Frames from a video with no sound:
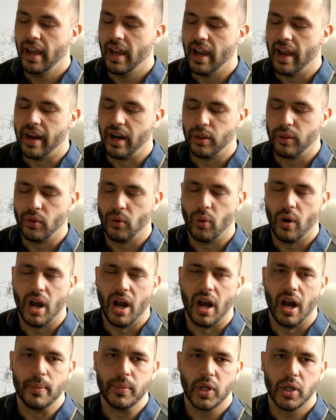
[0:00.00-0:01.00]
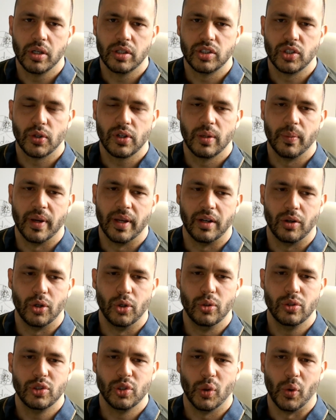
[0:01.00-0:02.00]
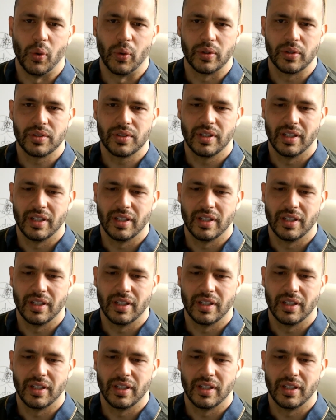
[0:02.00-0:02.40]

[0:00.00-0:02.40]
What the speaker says: and I thought, I'm going to document who talks.